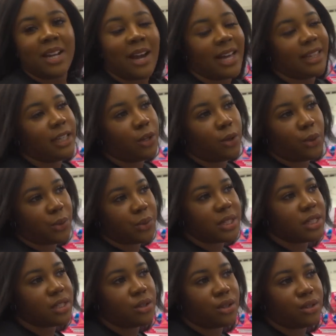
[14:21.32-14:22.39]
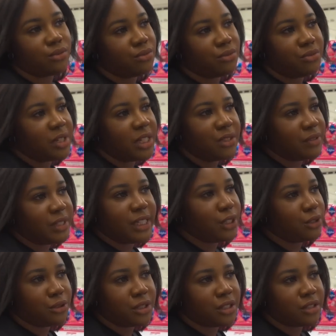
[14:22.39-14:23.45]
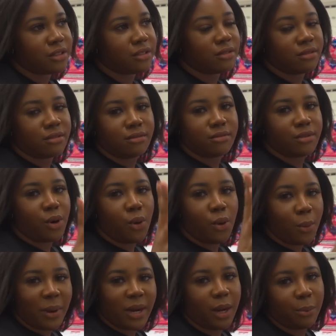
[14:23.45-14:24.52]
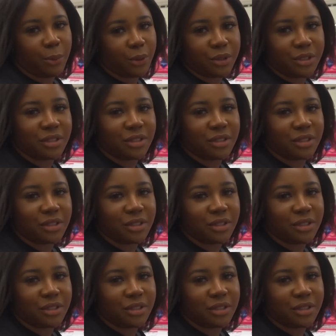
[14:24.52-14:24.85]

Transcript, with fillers: I think it always wasn't always really, really good home and abroad.